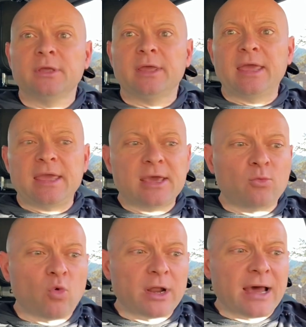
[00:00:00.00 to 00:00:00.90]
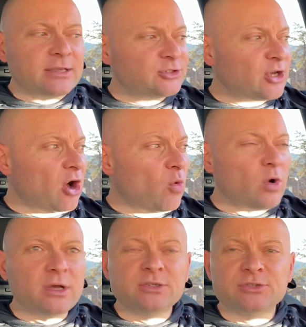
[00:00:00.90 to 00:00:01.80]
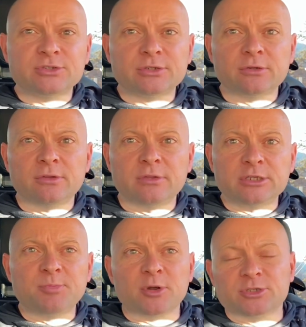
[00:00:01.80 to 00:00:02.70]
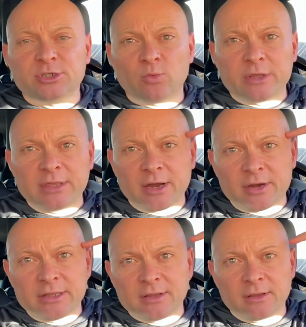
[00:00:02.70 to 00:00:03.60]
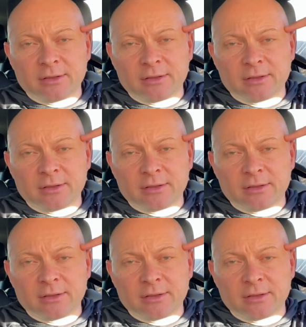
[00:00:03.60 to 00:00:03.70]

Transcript: And what I saw was this person went there in the,